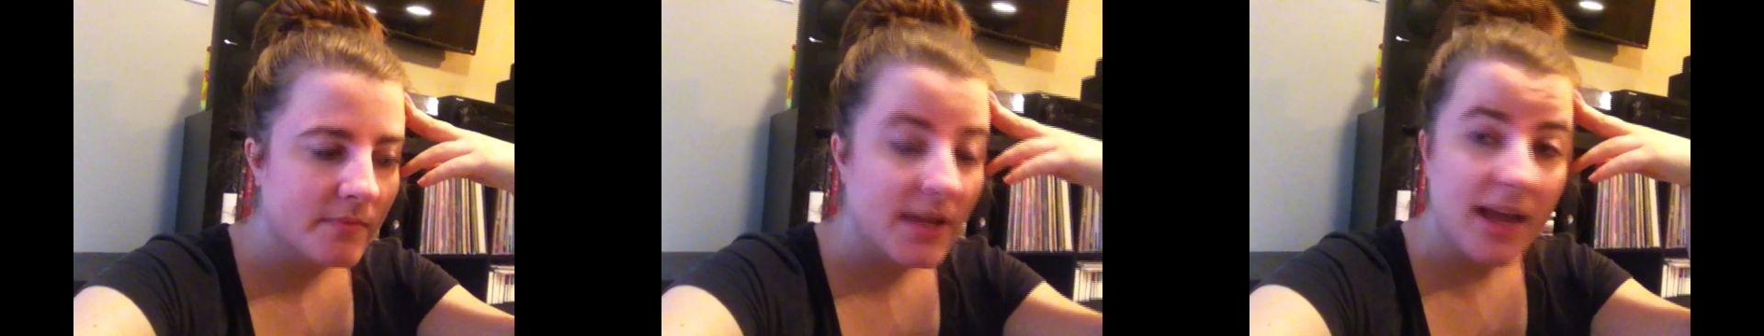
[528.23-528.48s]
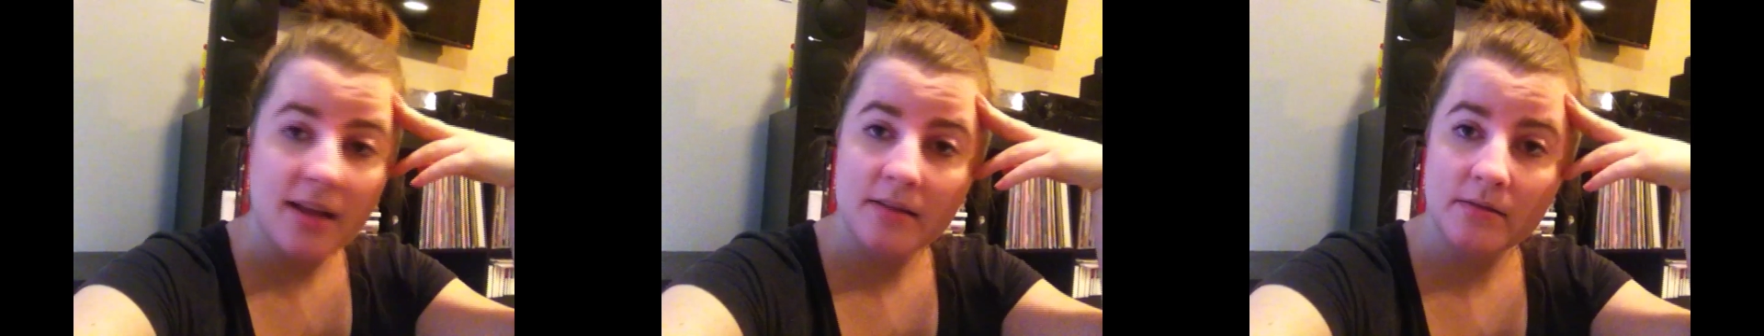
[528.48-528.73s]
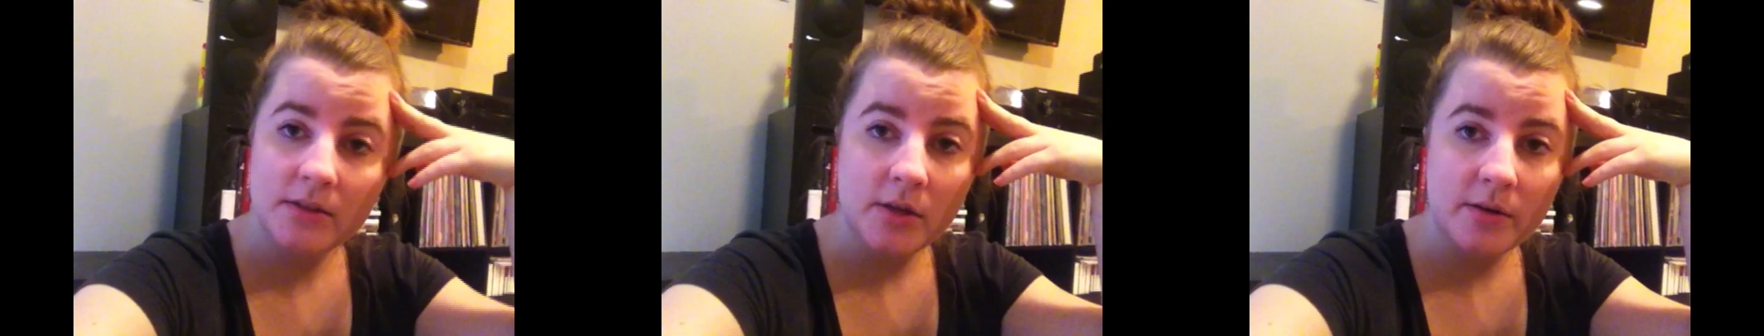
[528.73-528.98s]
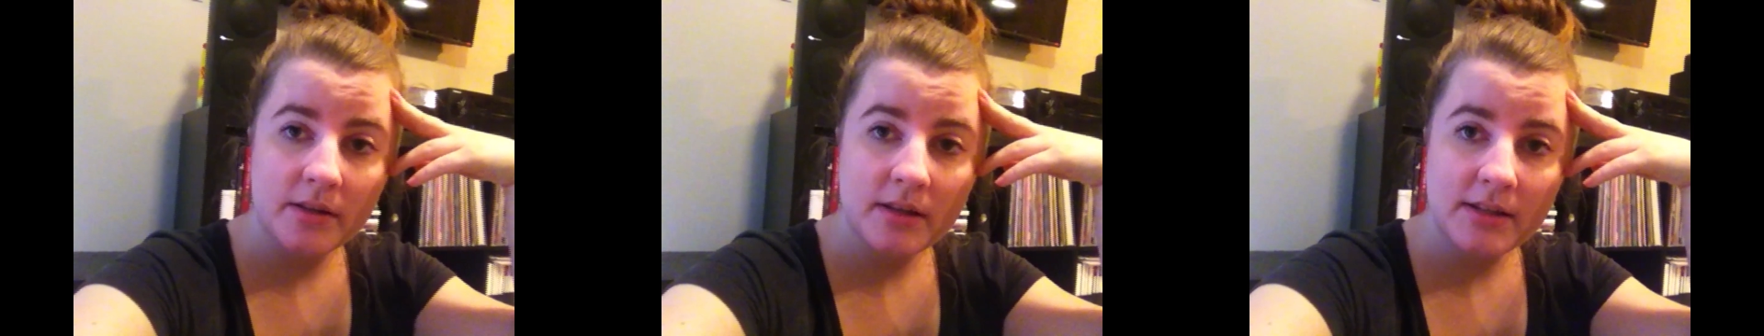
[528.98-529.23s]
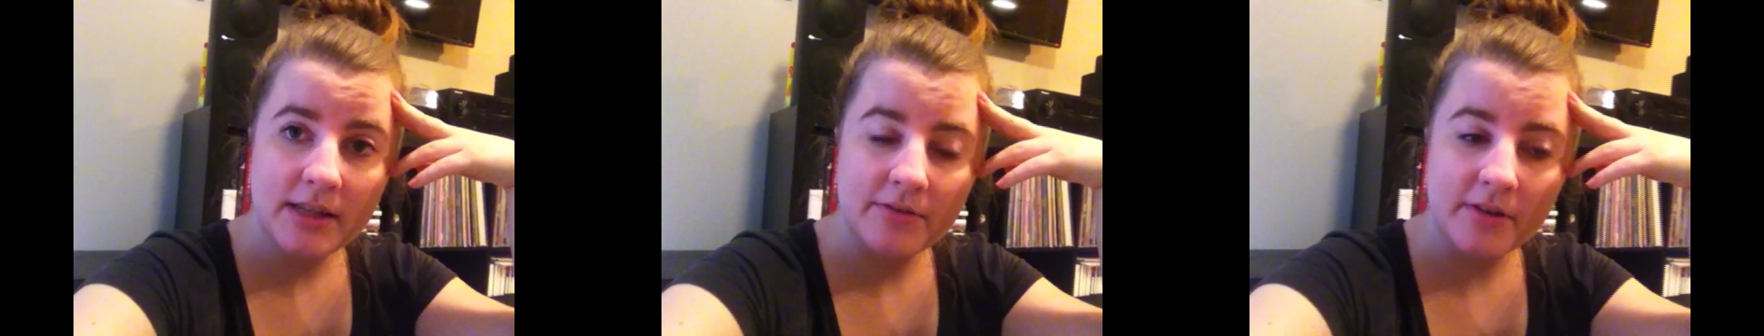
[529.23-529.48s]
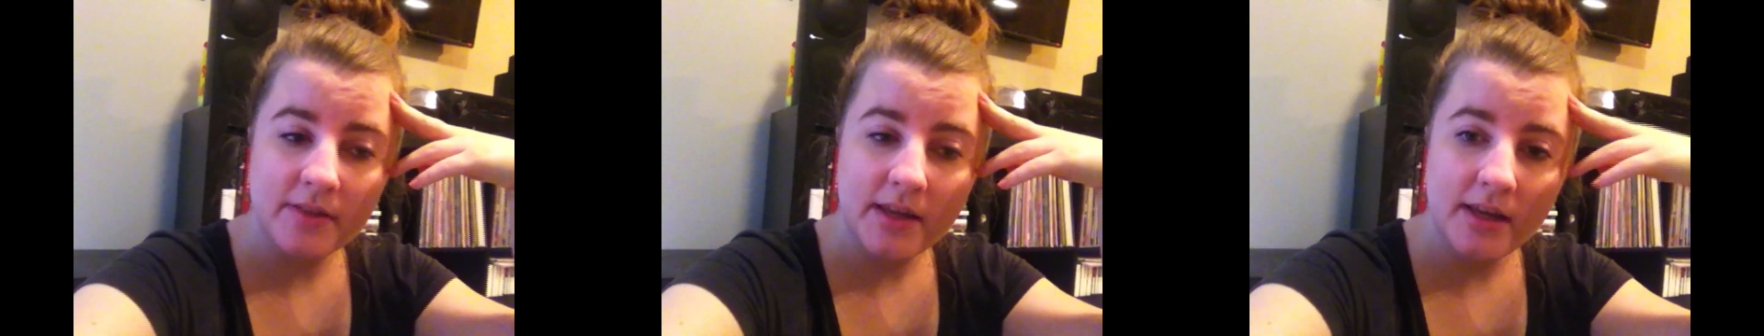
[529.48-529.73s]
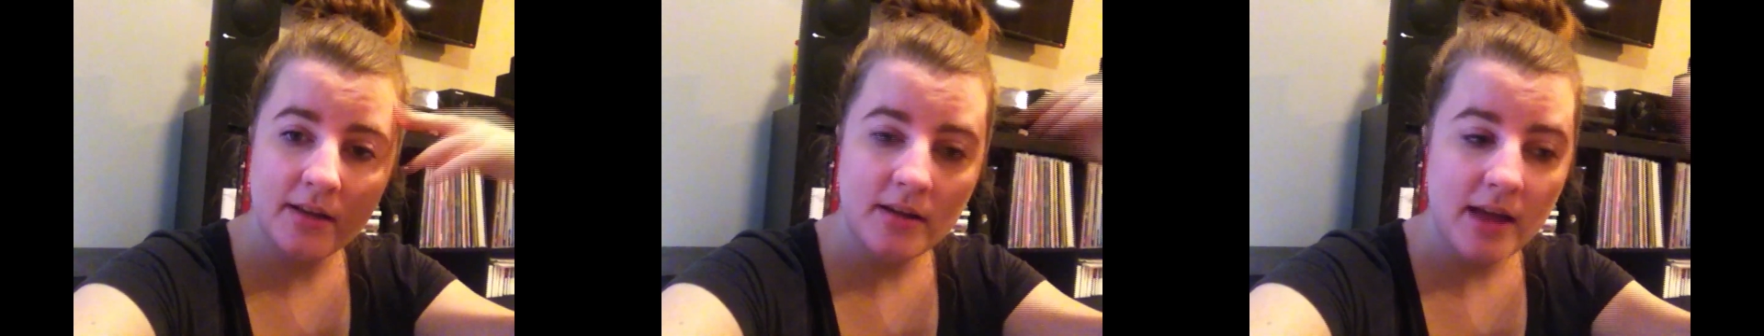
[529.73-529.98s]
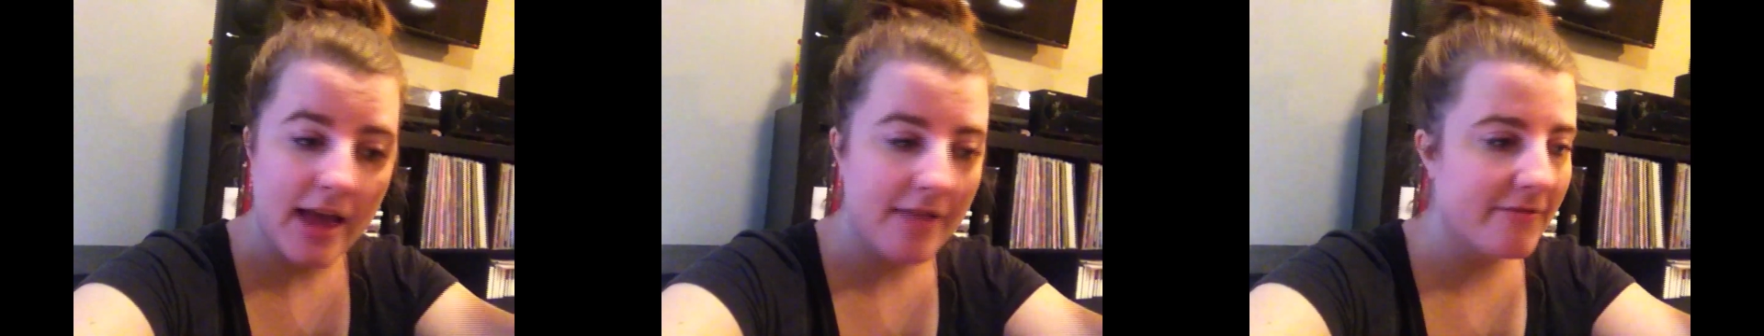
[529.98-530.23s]
Yeah, so I think that's everything.
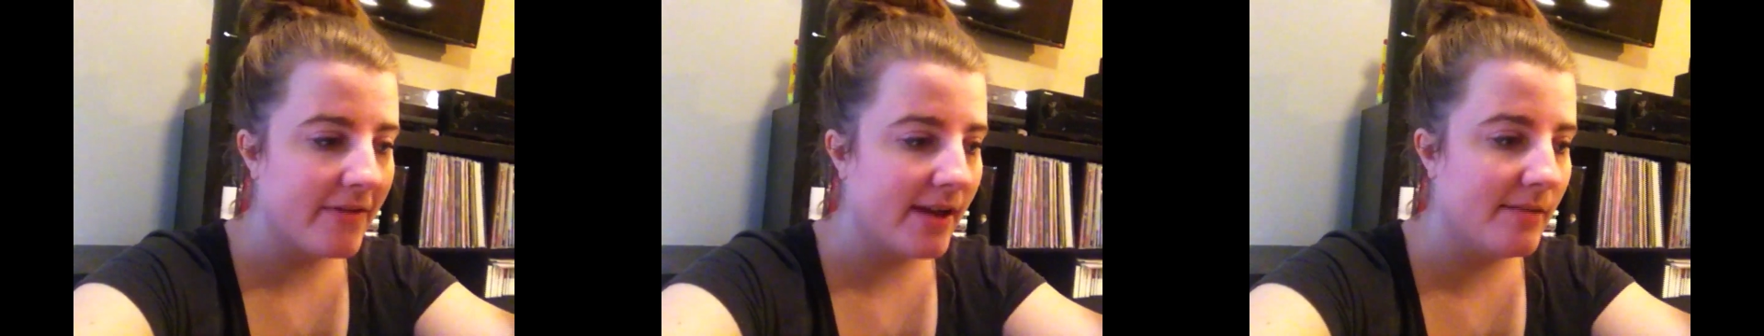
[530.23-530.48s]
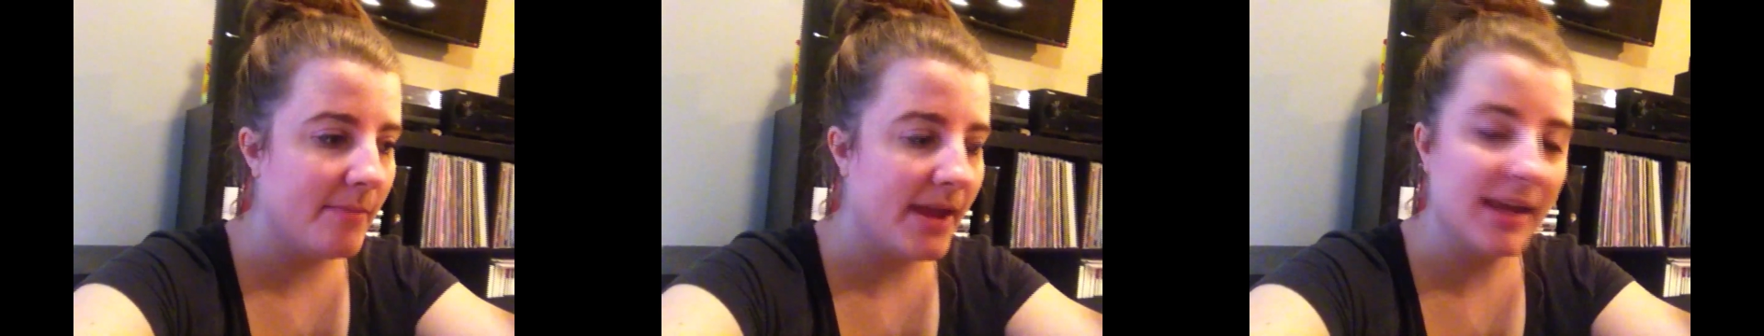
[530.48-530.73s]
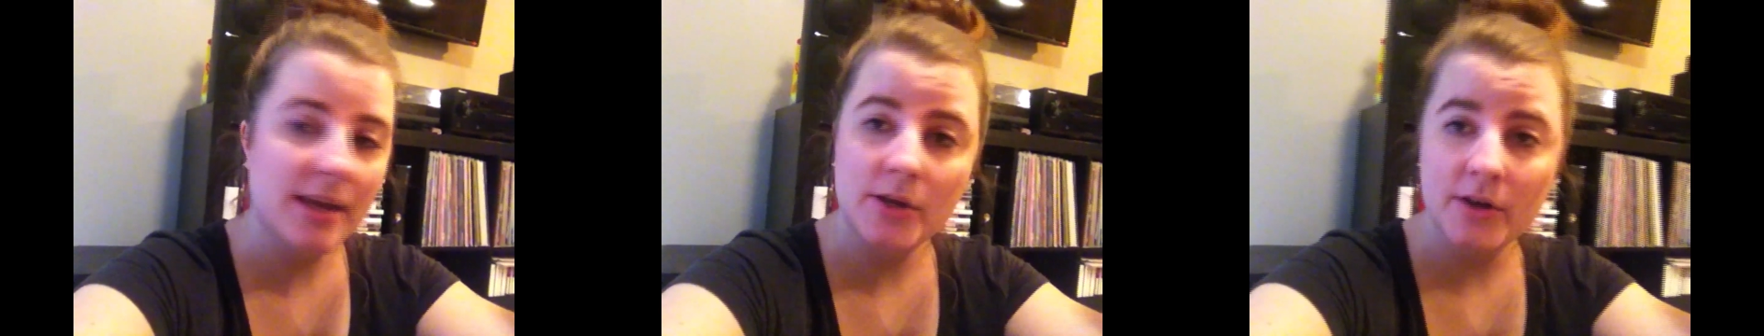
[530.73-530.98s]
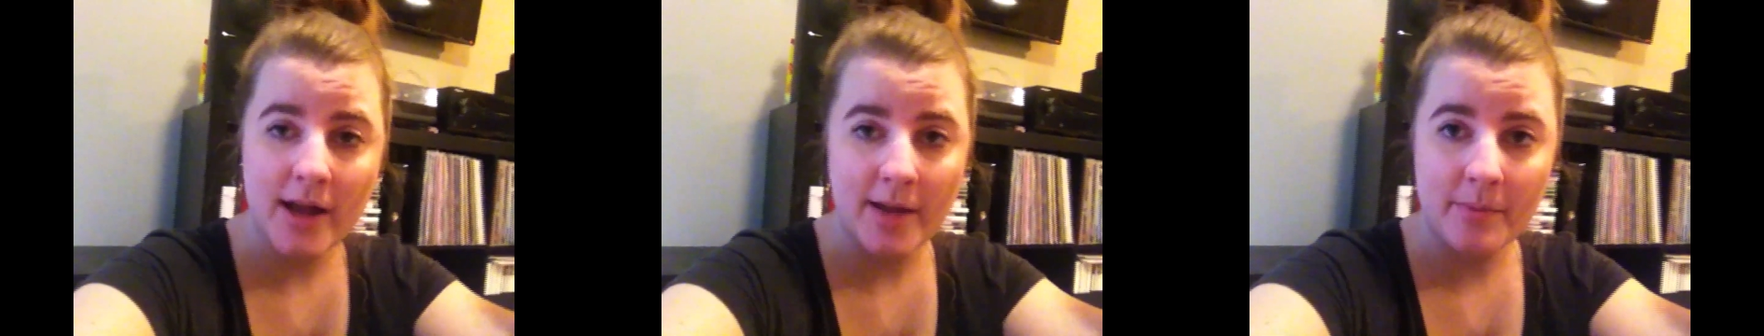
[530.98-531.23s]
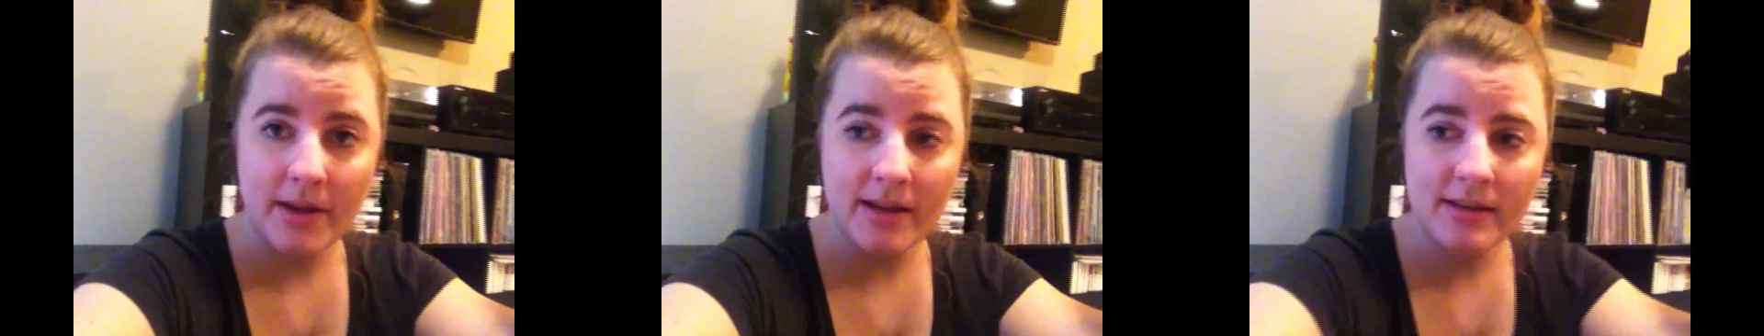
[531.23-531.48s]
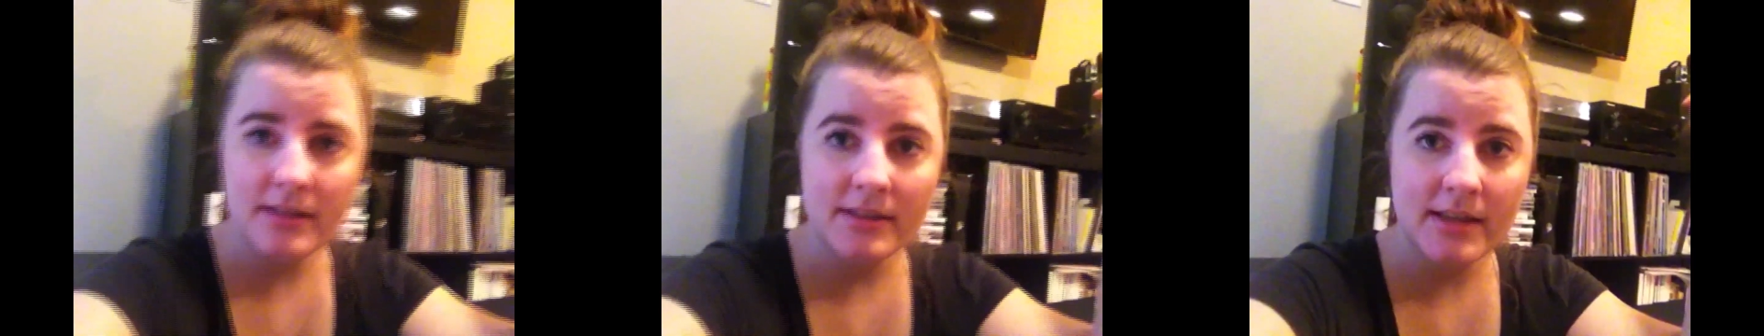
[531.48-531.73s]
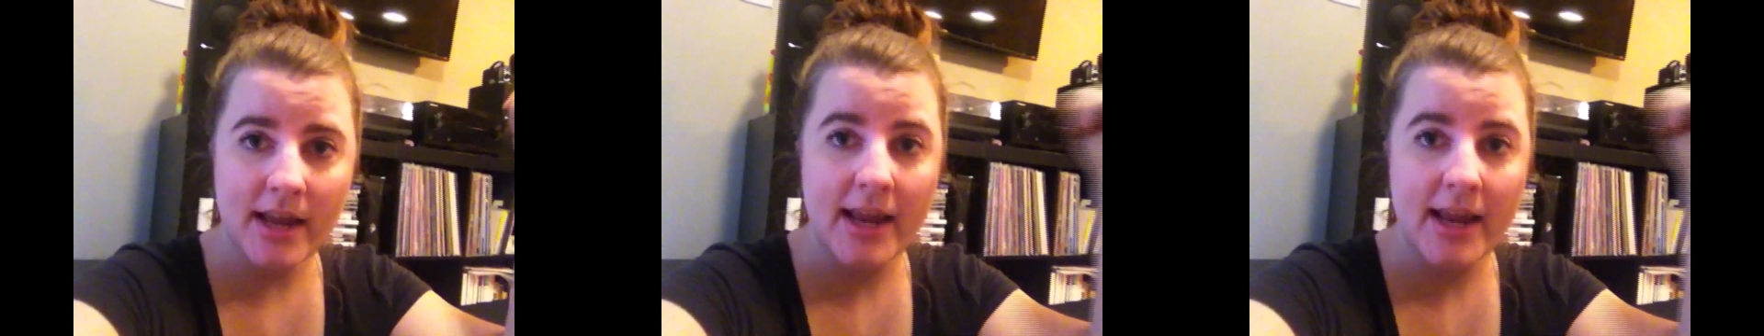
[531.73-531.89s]
Have fun making your headbands,